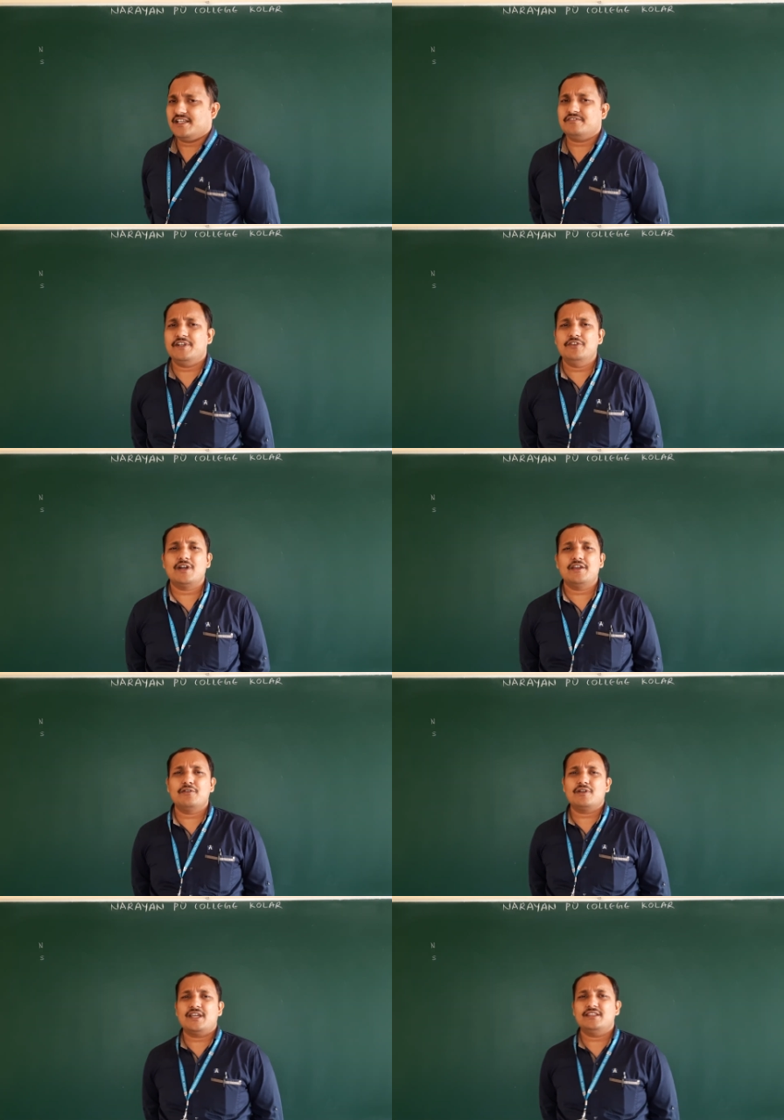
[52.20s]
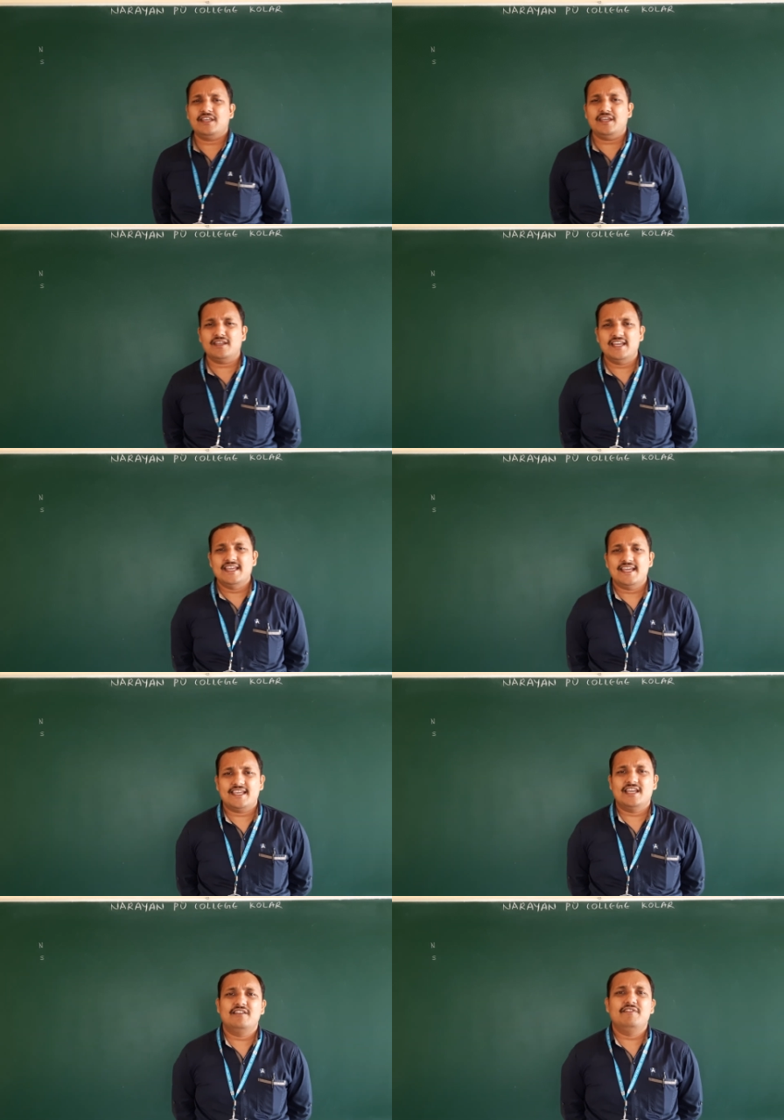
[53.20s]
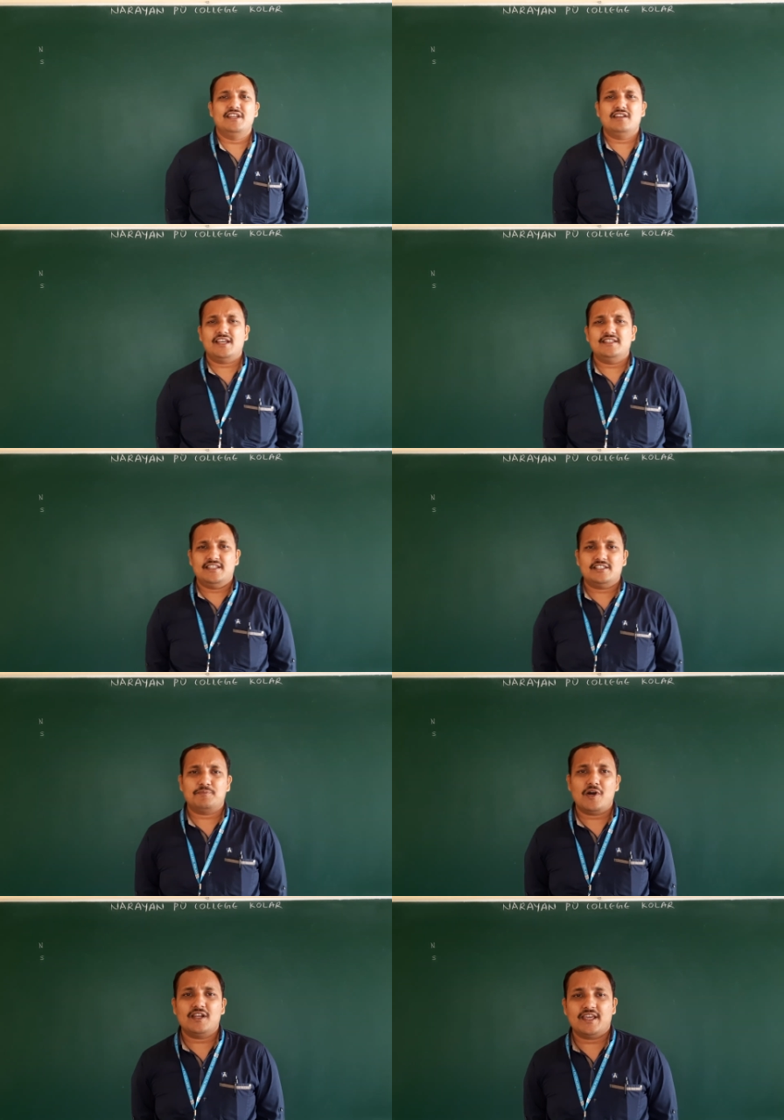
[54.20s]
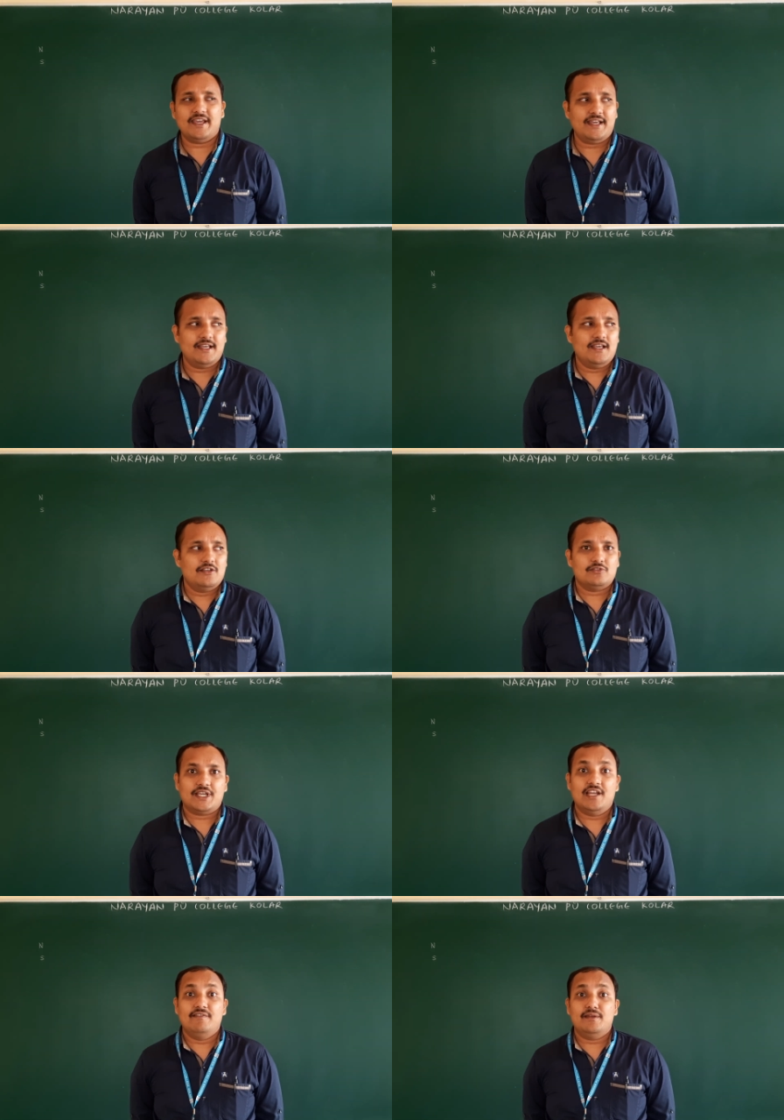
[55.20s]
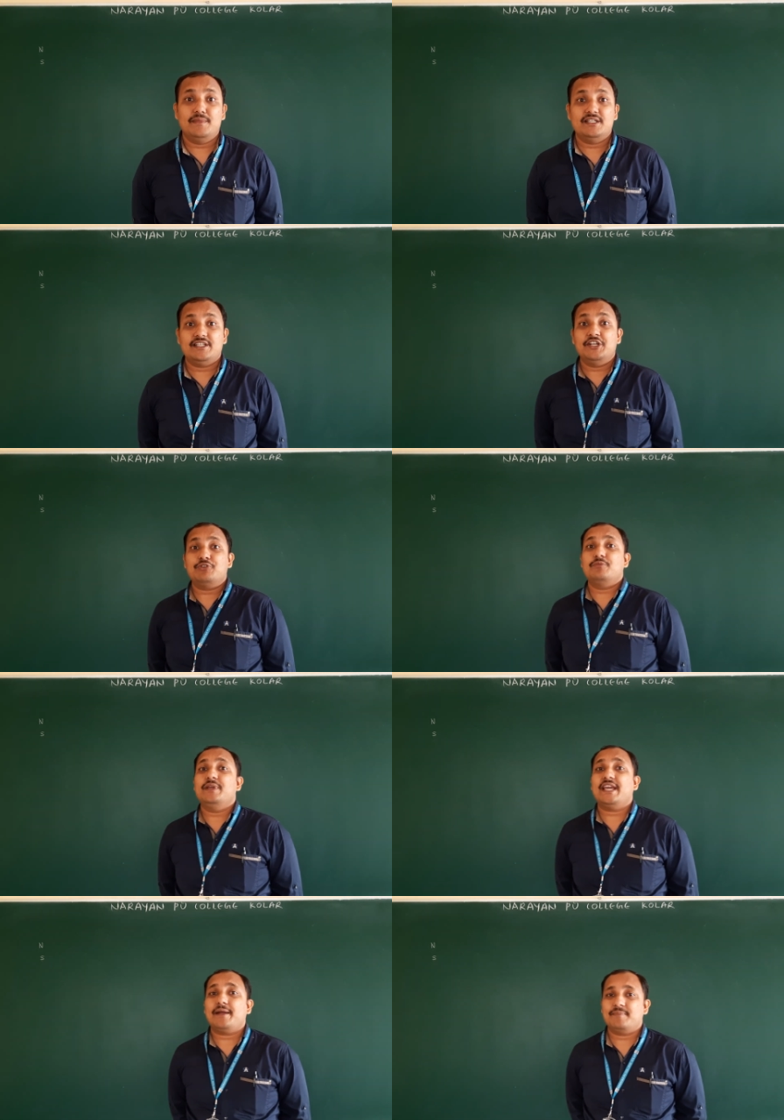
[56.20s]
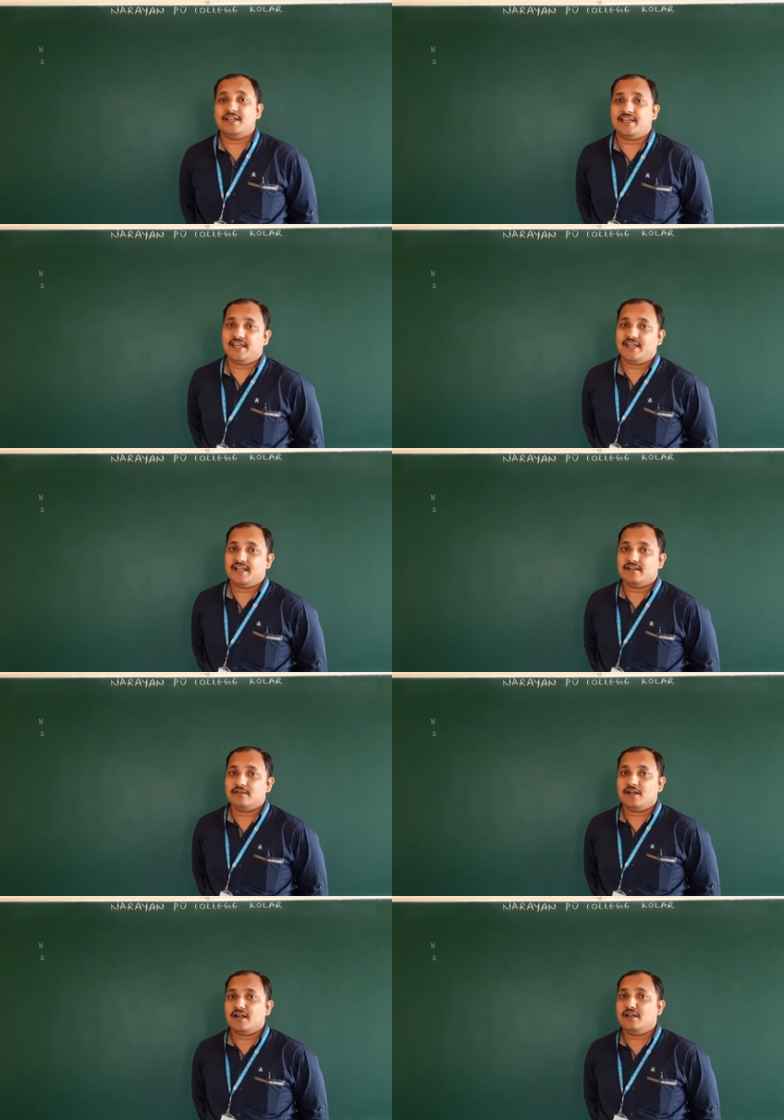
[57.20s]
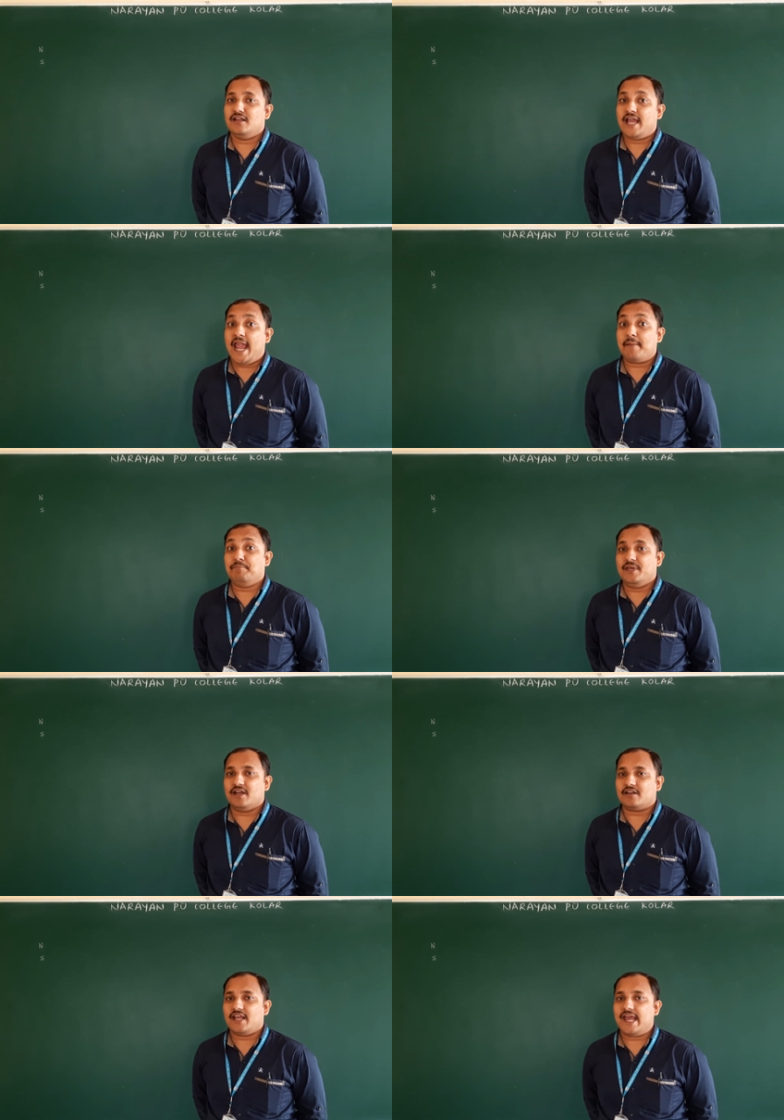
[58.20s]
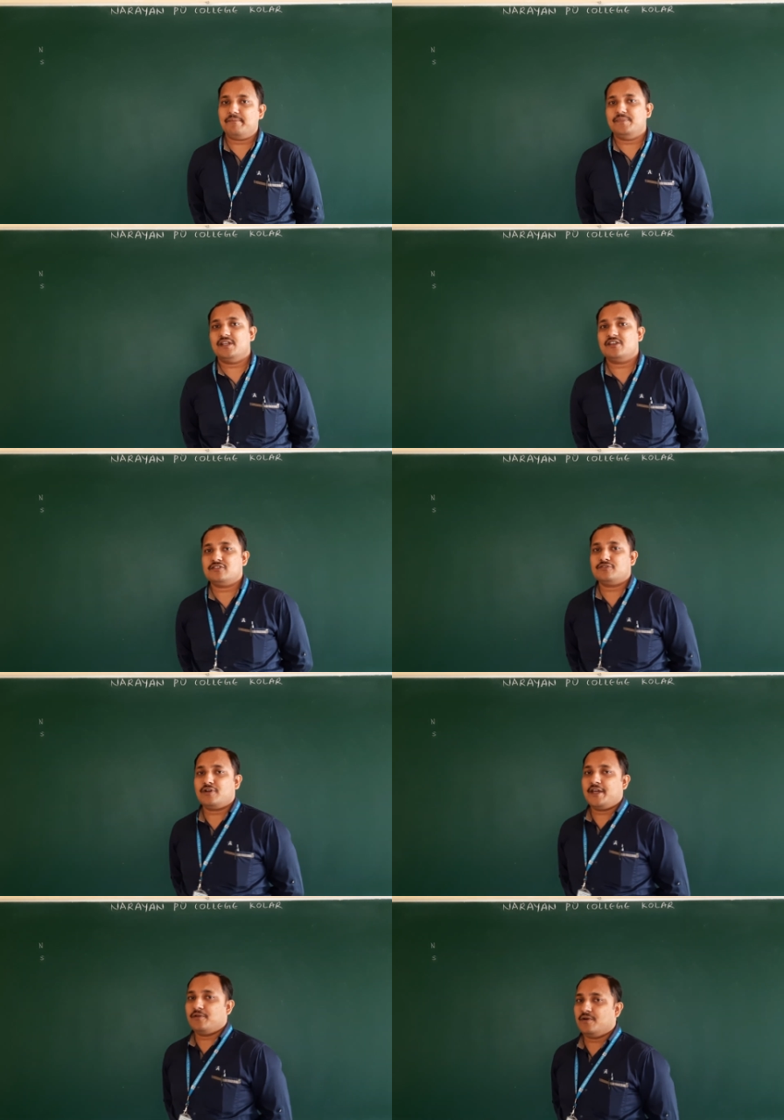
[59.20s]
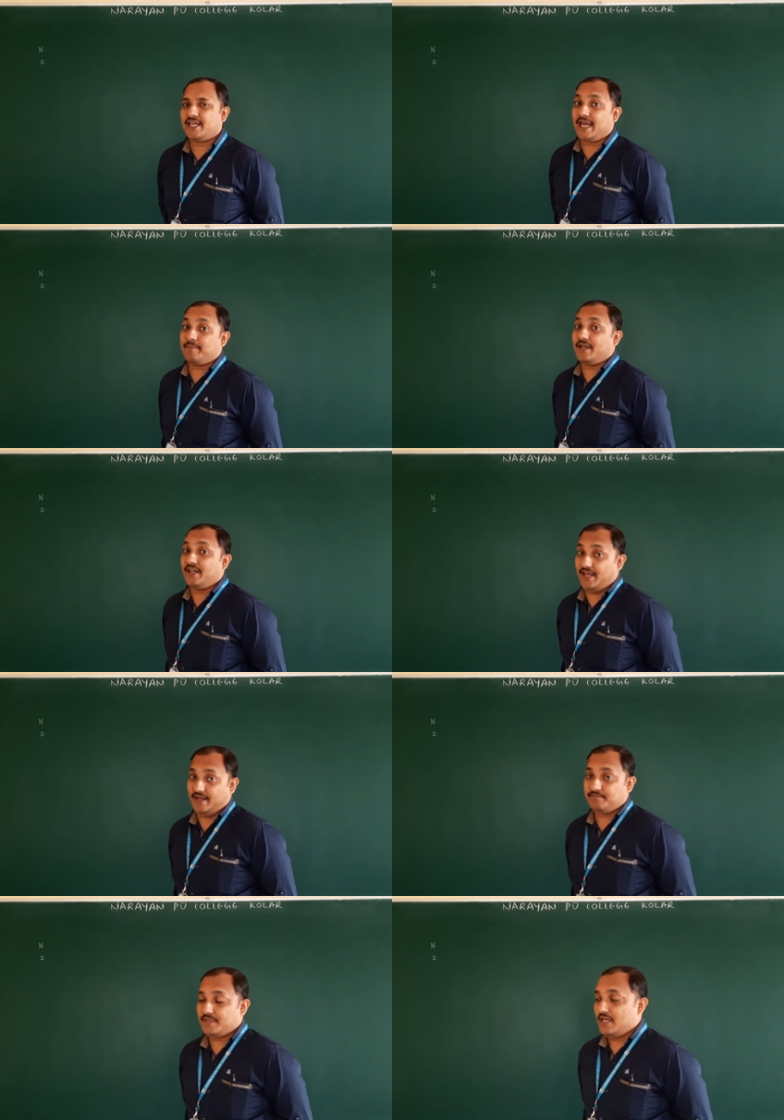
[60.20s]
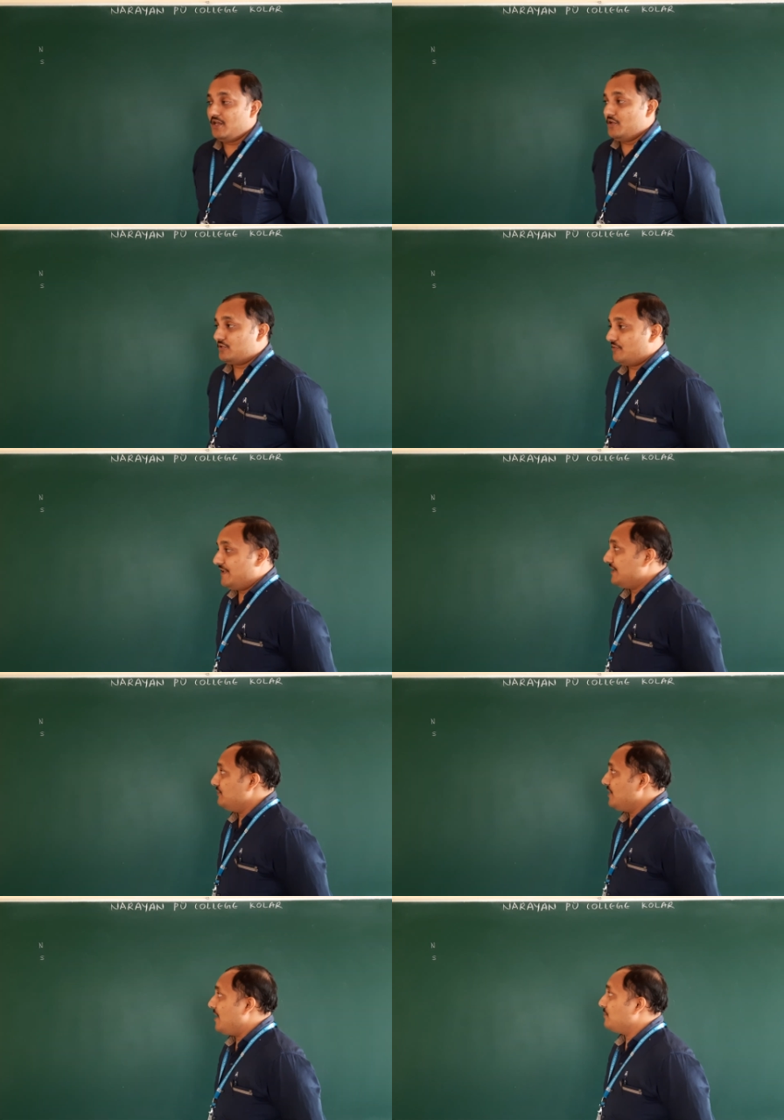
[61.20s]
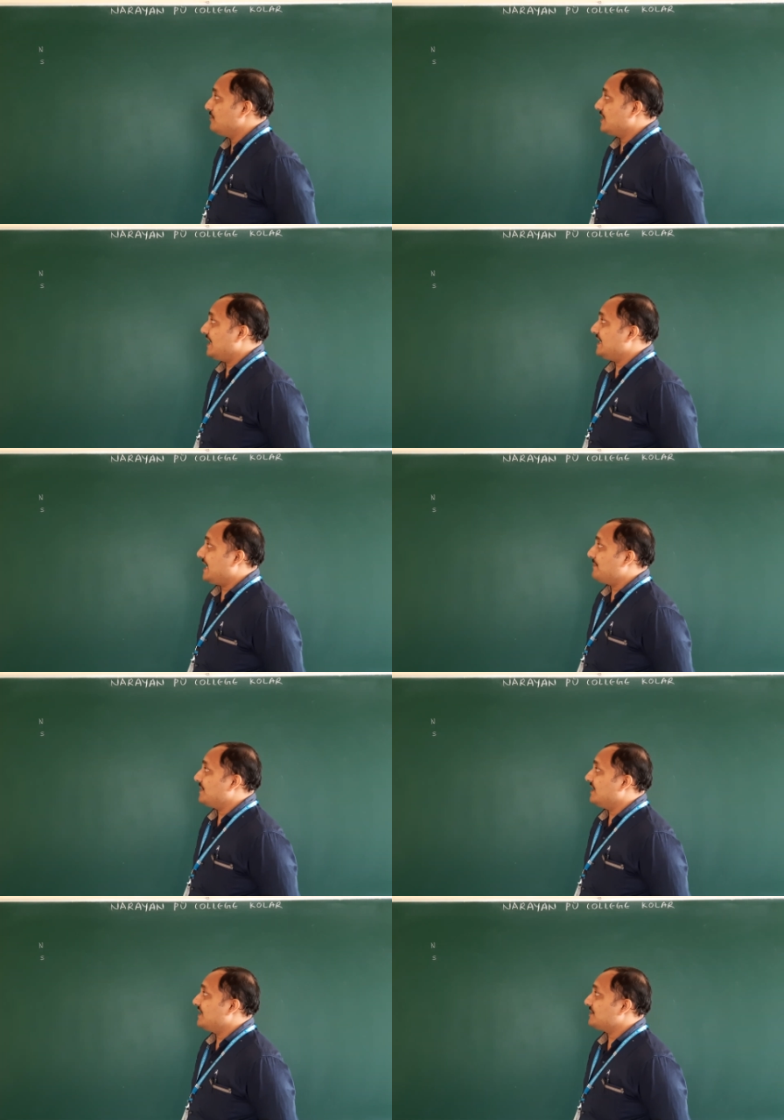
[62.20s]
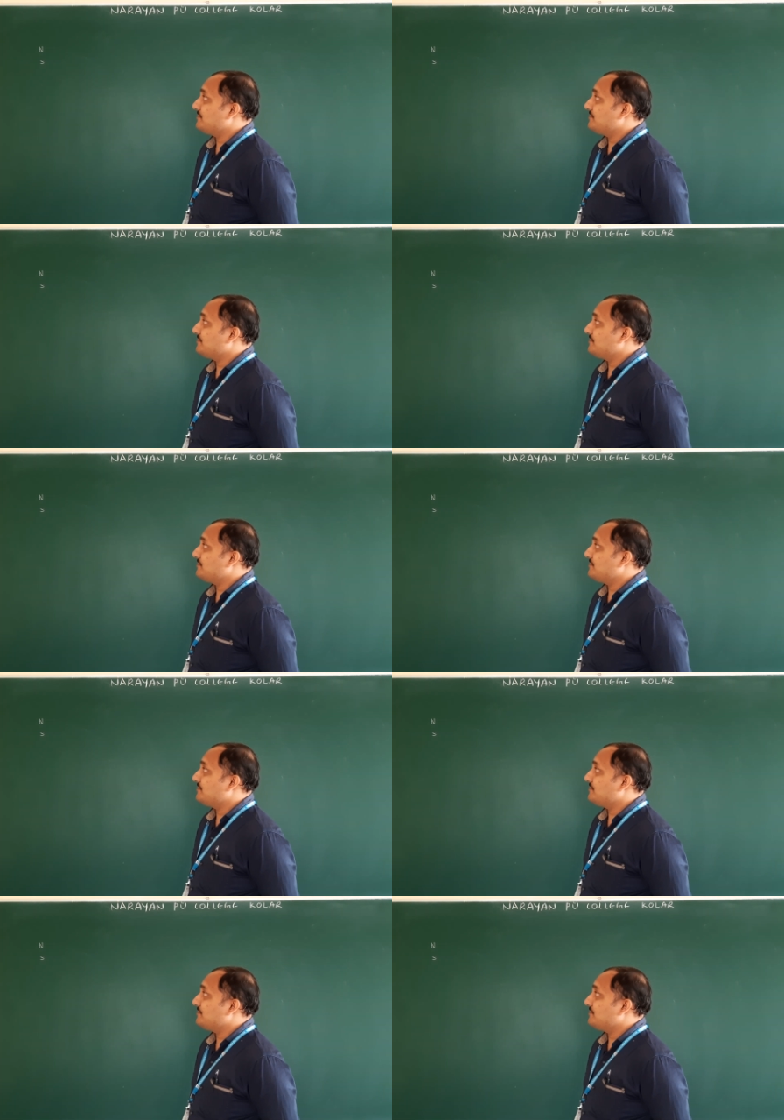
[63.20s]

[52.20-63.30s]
video I wrote I think Kelvin, I think small k. So Kelvin means it should be capital K. And ampere also I wrote capital A. So when you have to write capital letters